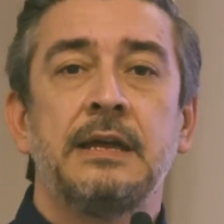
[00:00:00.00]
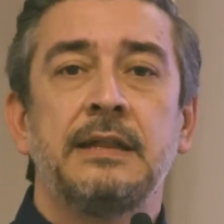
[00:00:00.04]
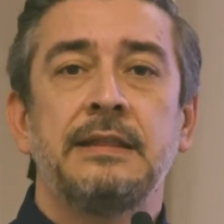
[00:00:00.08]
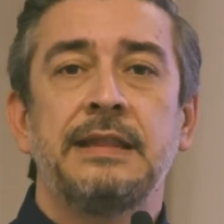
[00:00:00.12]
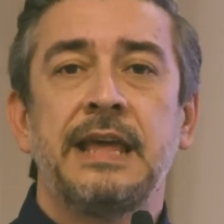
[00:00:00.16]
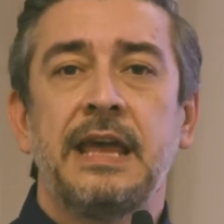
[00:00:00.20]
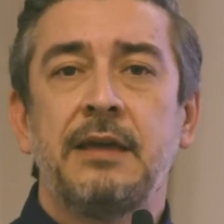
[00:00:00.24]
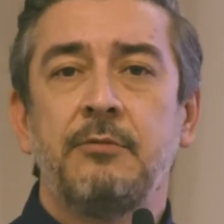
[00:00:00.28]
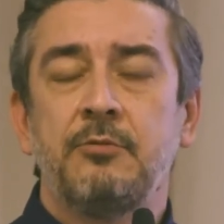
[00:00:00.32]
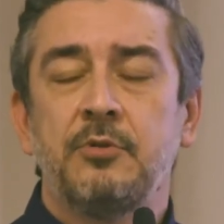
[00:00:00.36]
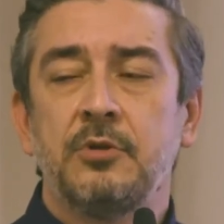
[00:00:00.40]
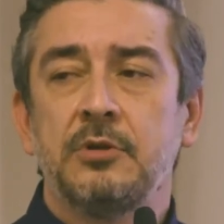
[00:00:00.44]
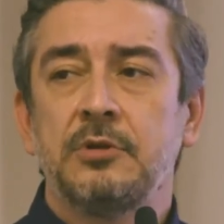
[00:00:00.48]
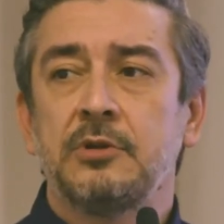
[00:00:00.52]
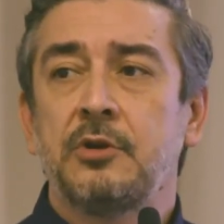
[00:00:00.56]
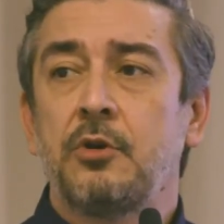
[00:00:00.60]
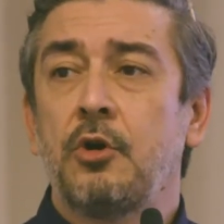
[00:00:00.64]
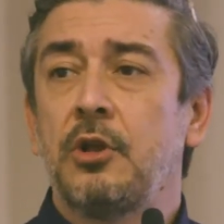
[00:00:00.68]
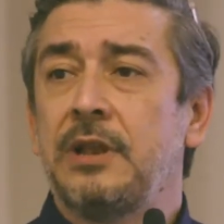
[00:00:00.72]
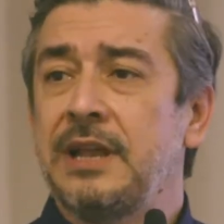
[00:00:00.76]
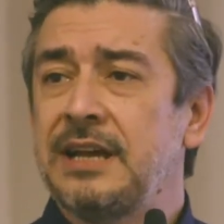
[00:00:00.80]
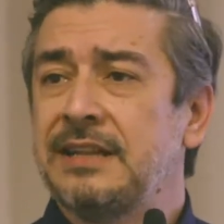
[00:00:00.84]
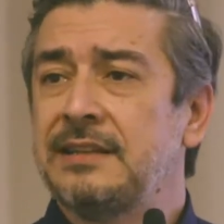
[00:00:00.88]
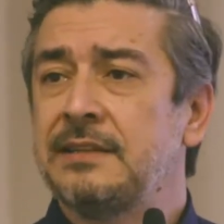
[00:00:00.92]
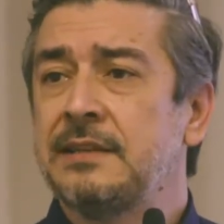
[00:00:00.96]
They will
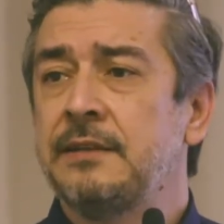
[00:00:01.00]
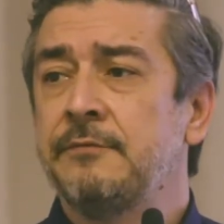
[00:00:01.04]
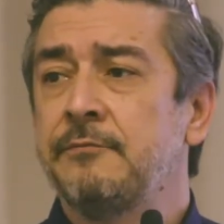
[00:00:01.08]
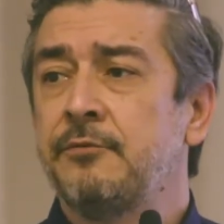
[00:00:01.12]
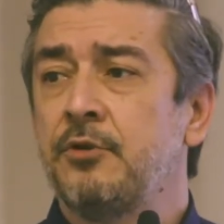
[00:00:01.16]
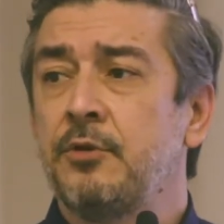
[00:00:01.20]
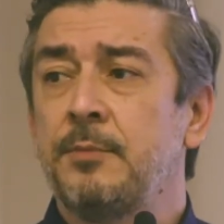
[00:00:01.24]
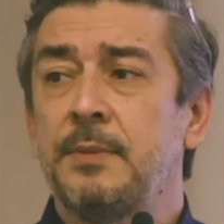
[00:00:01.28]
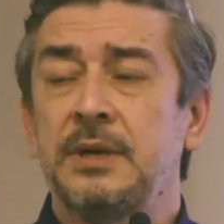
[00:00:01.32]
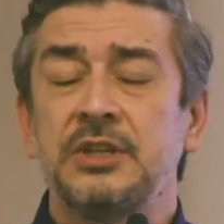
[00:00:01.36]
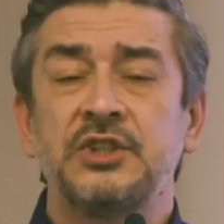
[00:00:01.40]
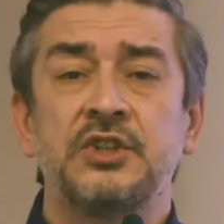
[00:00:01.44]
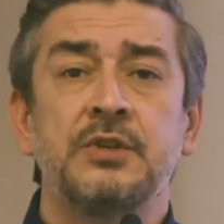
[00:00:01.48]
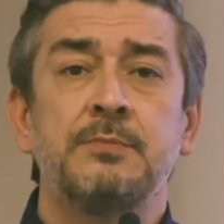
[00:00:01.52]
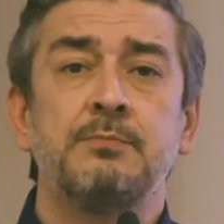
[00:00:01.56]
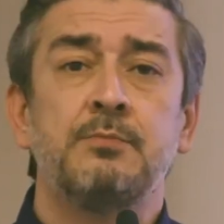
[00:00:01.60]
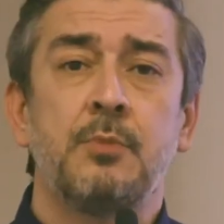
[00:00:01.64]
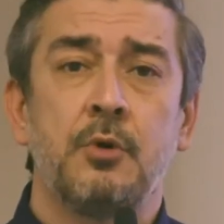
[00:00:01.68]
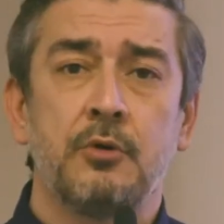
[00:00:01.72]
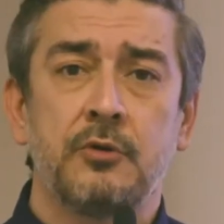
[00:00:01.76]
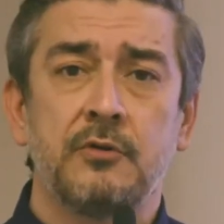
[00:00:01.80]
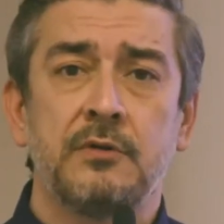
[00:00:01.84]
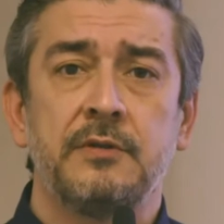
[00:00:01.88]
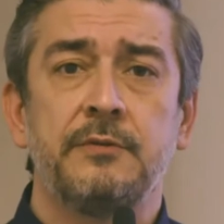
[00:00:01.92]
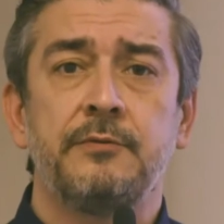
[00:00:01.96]
collect that information
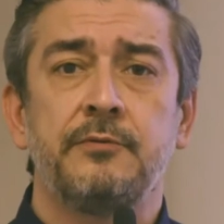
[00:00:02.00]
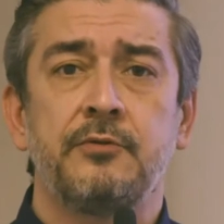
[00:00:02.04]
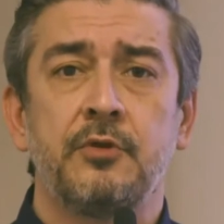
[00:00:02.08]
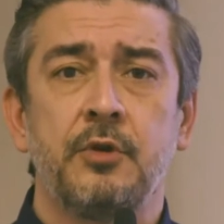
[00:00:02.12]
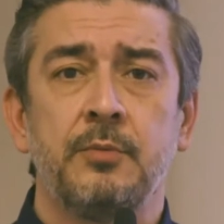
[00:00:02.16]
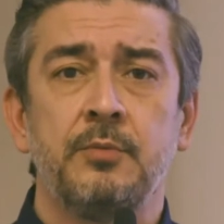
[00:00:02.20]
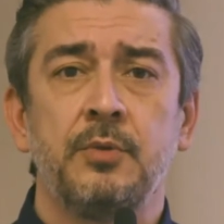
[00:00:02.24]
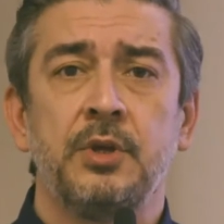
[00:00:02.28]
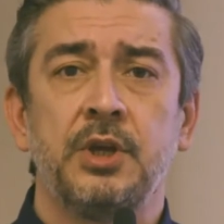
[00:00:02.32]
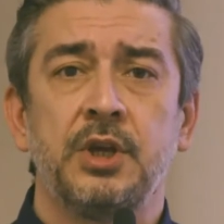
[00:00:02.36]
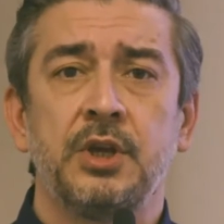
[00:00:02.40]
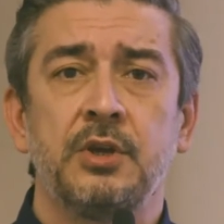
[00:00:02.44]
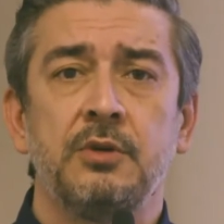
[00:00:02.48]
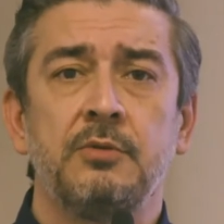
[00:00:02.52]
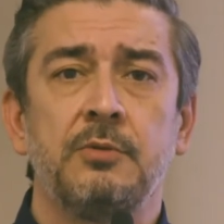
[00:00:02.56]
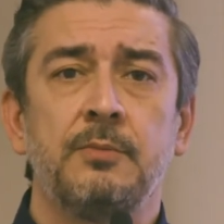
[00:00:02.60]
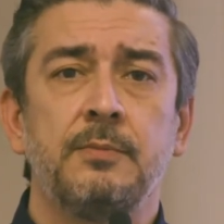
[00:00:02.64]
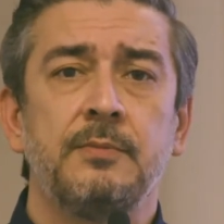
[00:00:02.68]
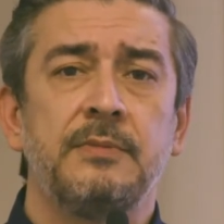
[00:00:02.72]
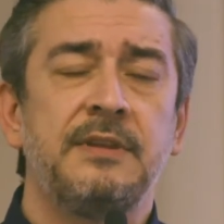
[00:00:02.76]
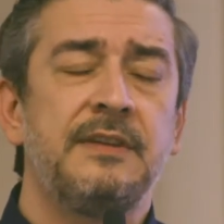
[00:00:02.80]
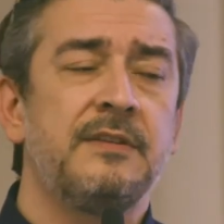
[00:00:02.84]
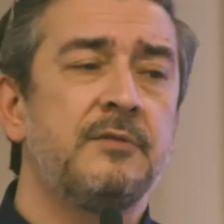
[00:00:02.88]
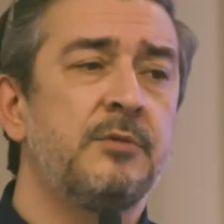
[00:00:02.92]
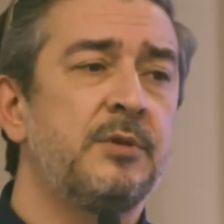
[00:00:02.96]
mostly from you.
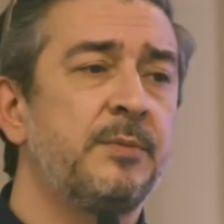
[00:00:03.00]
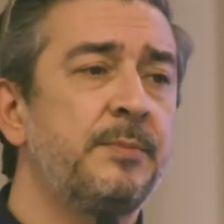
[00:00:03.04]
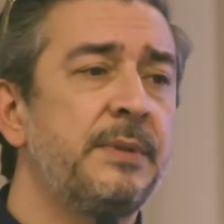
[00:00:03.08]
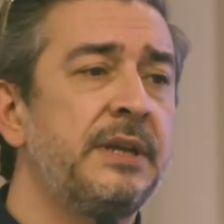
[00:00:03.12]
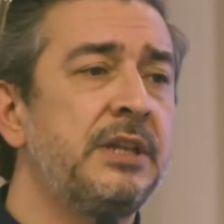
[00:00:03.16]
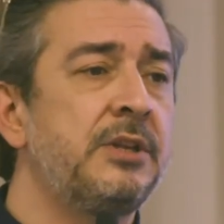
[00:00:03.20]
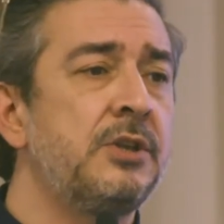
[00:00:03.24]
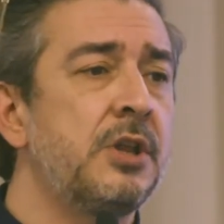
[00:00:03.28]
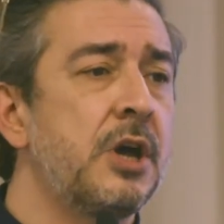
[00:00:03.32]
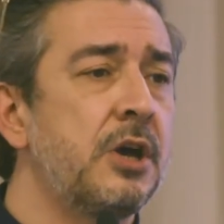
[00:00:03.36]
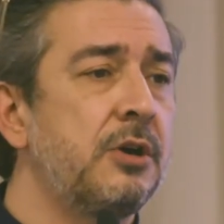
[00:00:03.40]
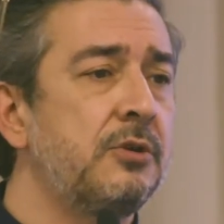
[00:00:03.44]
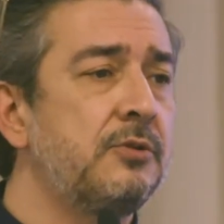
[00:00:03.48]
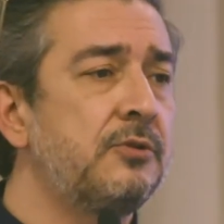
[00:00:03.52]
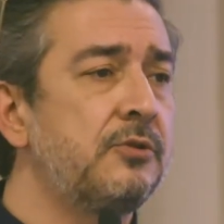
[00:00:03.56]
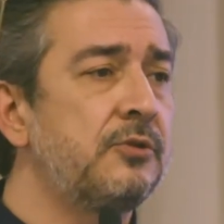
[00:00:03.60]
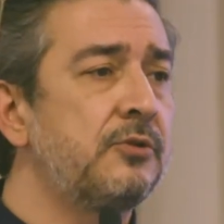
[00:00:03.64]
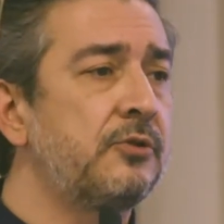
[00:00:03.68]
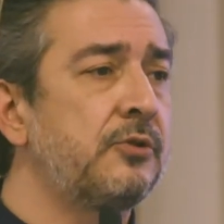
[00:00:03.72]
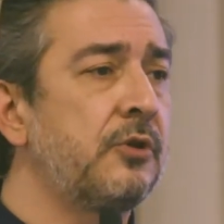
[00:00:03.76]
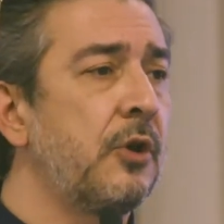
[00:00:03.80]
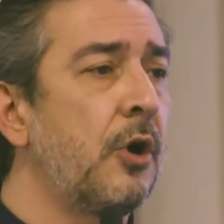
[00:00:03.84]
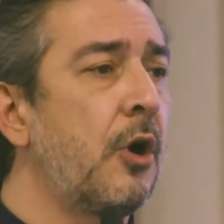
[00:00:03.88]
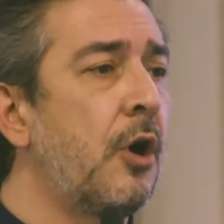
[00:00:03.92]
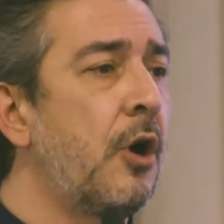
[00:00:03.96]
These will be
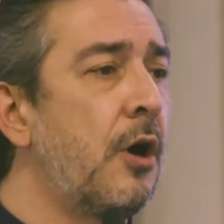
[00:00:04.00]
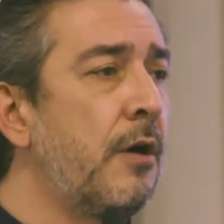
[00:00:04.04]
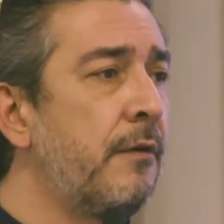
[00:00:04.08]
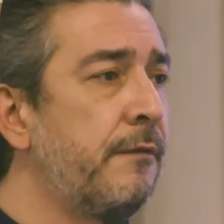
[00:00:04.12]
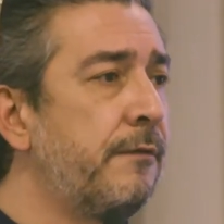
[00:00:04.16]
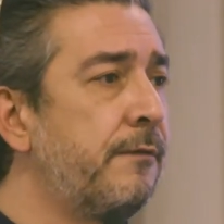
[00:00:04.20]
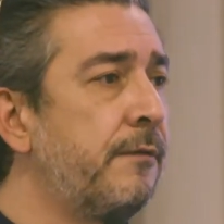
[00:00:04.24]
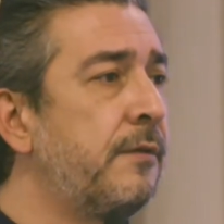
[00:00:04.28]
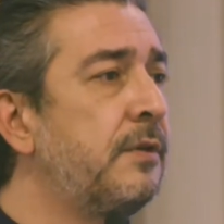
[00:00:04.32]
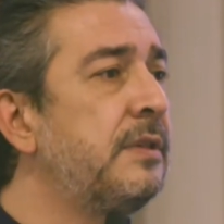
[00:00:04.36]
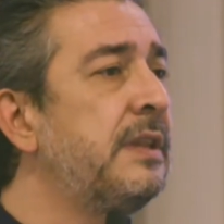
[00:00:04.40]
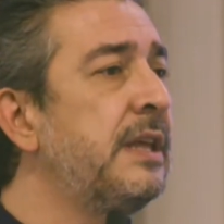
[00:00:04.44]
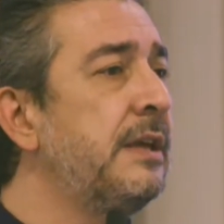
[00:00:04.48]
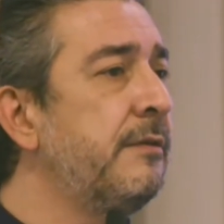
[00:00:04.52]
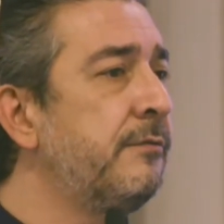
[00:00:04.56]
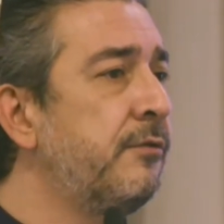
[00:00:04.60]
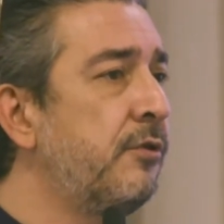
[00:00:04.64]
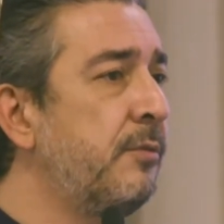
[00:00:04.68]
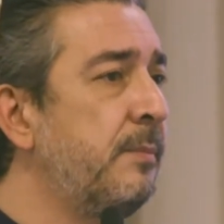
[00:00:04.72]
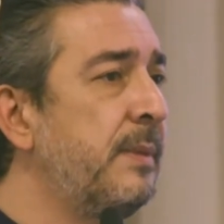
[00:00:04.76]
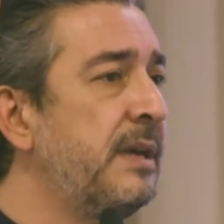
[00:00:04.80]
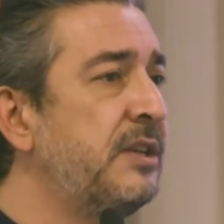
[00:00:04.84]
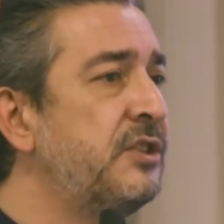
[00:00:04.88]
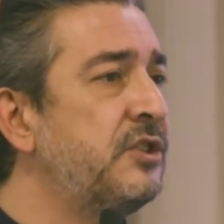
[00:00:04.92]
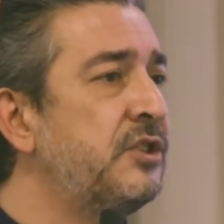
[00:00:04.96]
notes of the
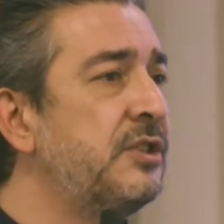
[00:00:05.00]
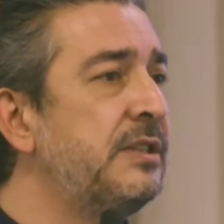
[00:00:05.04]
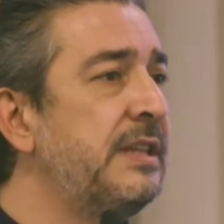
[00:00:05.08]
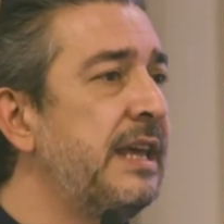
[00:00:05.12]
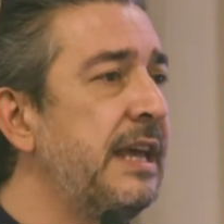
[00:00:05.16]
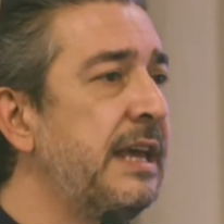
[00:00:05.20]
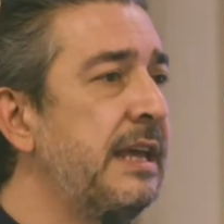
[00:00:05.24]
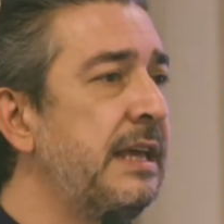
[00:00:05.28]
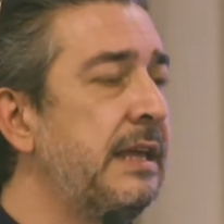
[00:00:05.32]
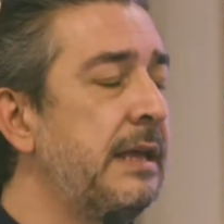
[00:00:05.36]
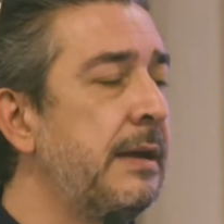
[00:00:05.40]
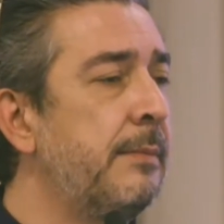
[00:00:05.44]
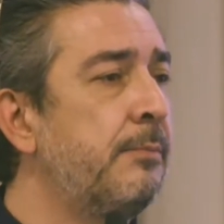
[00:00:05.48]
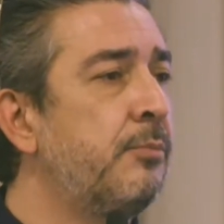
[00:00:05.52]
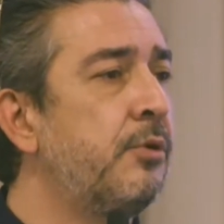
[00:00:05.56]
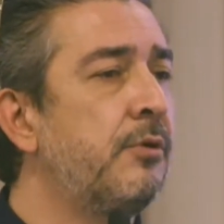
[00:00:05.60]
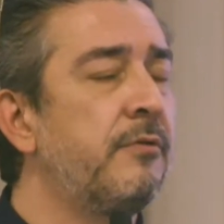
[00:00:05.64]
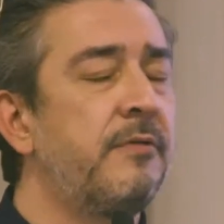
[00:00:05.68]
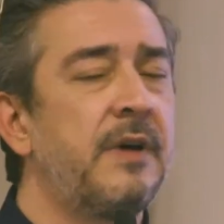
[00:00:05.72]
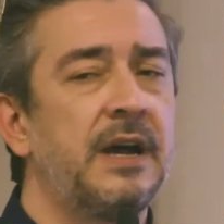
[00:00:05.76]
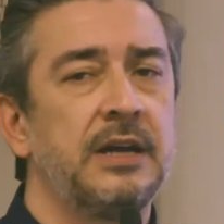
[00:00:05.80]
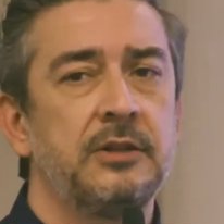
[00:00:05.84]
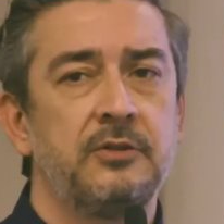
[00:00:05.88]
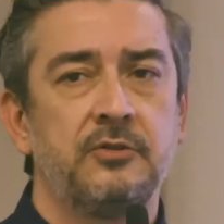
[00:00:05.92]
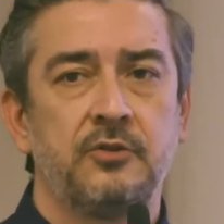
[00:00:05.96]
information they
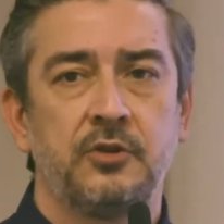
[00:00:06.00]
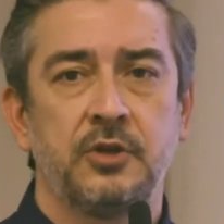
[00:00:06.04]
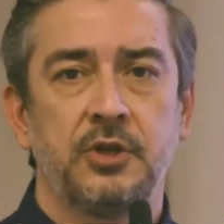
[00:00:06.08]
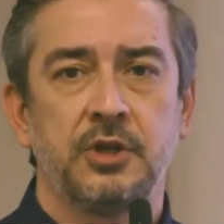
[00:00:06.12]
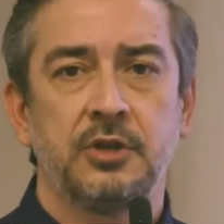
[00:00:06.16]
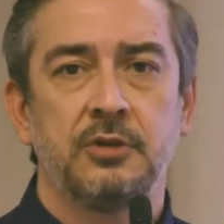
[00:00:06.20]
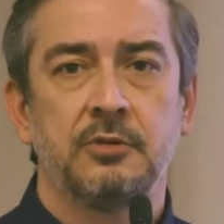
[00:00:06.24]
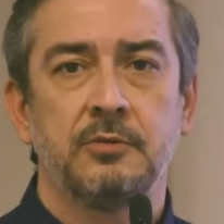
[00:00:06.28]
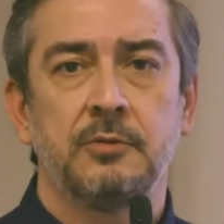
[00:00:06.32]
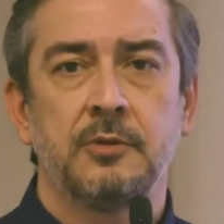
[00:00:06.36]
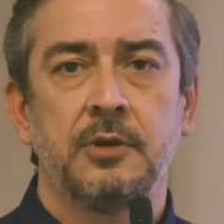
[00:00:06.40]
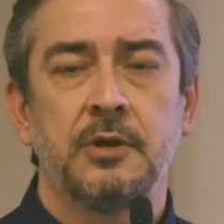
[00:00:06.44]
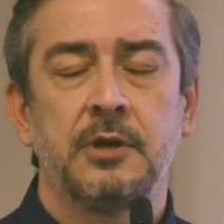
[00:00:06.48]
provide to you.